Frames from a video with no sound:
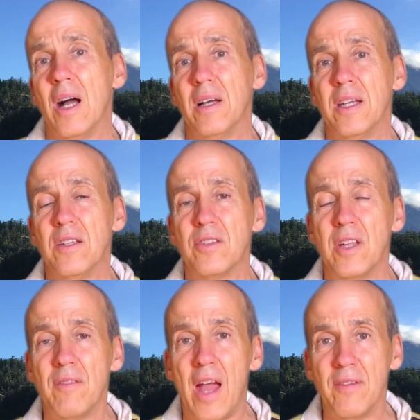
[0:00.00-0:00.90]

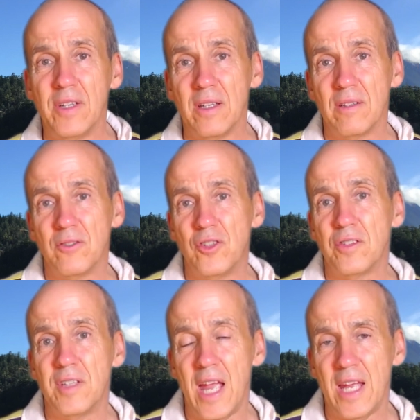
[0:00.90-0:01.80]
instead of having
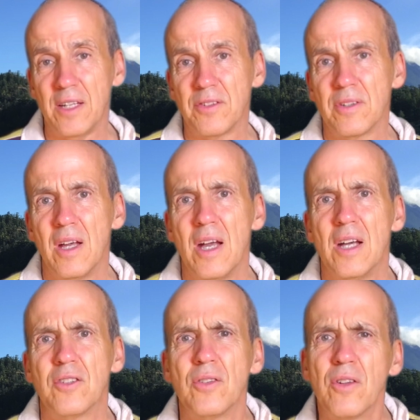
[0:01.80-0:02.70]
just tanks.
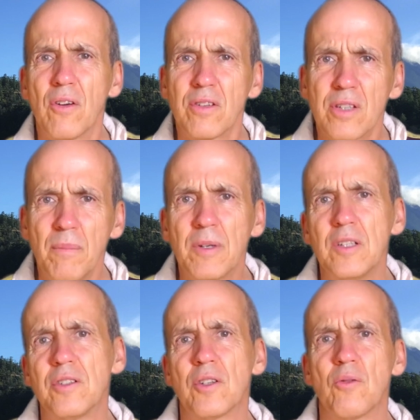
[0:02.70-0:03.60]
So there are some
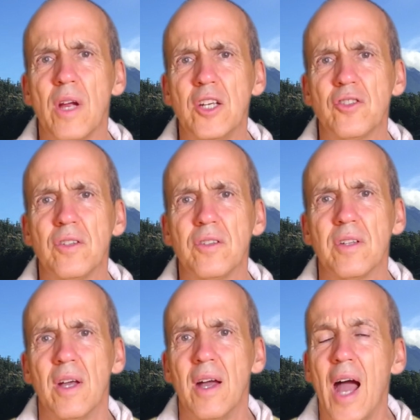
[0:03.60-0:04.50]
considerations,
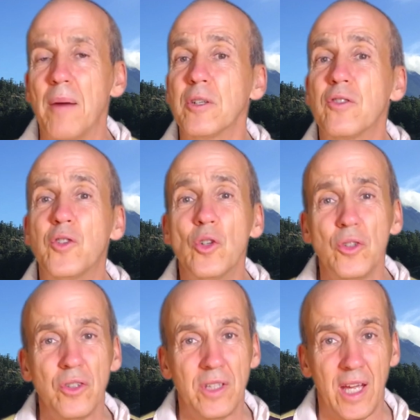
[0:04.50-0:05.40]
how much fuel
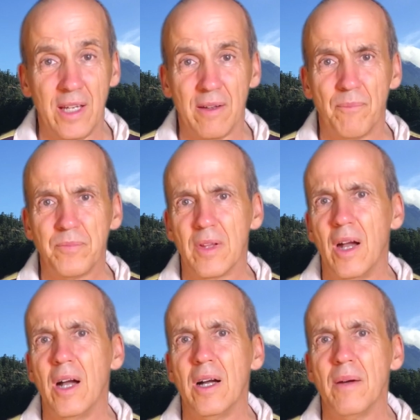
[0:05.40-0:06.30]
you take.
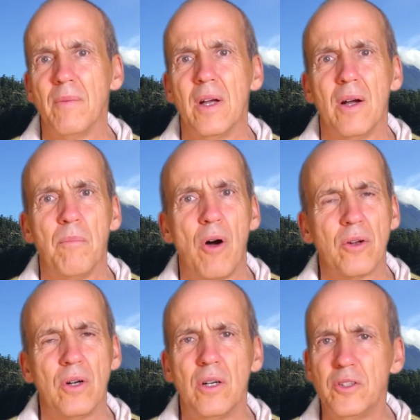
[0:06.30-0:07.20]

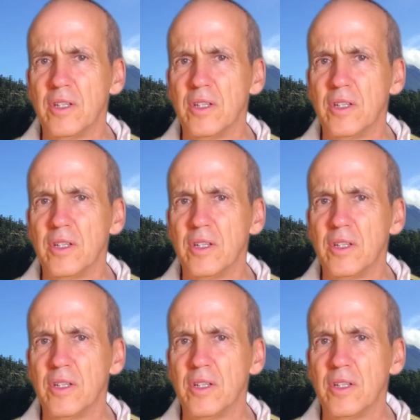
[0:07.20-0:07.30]
Monohull, you